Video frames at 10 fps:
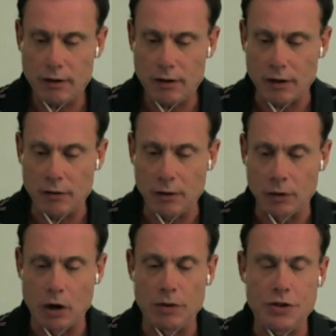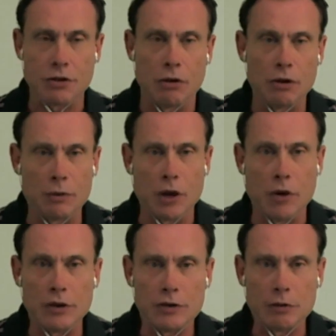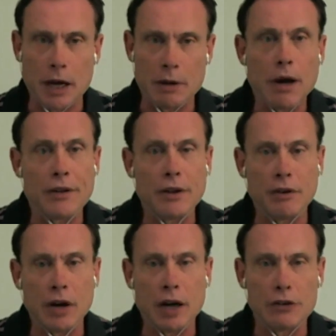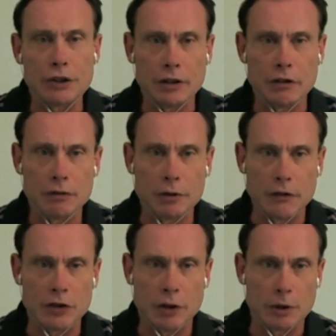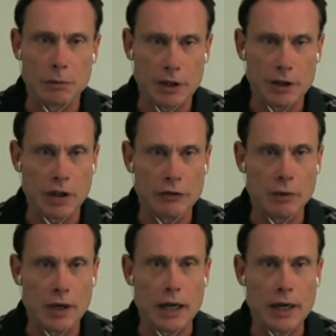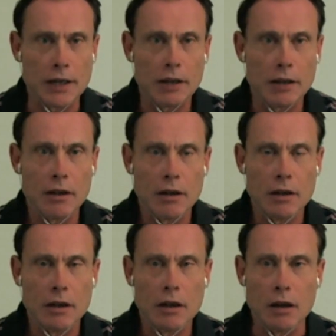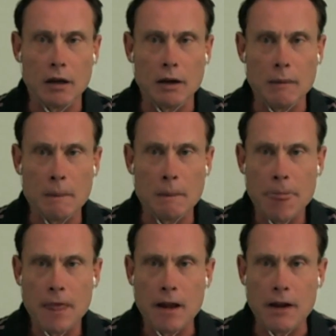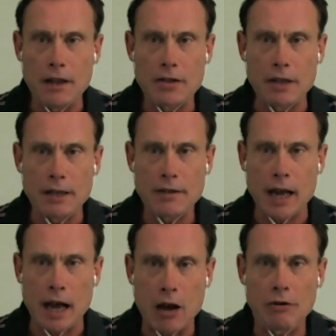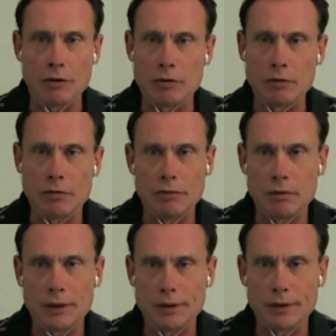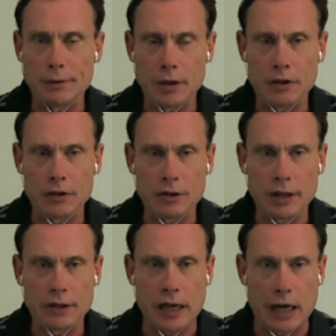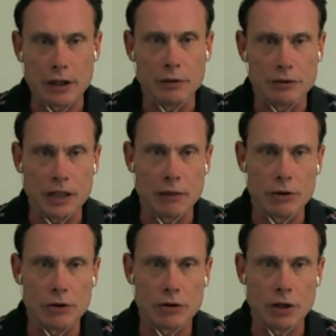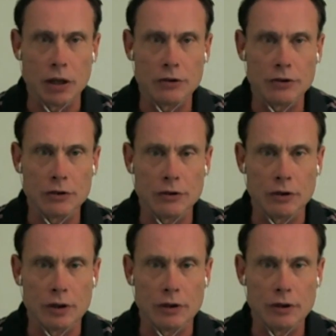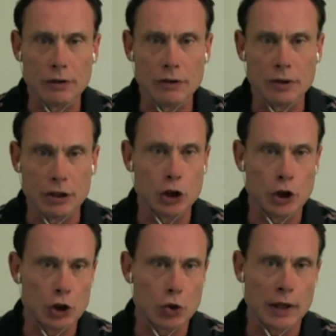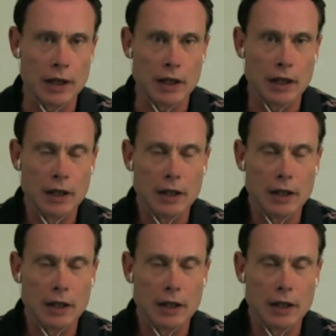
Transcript: you know, we were always told, and we always abided by the advice: give get some of your best stuff away. Absolutely. Um, and that's that's how you, to a large extent, that's how you establish trust. If you're a if teaching and training,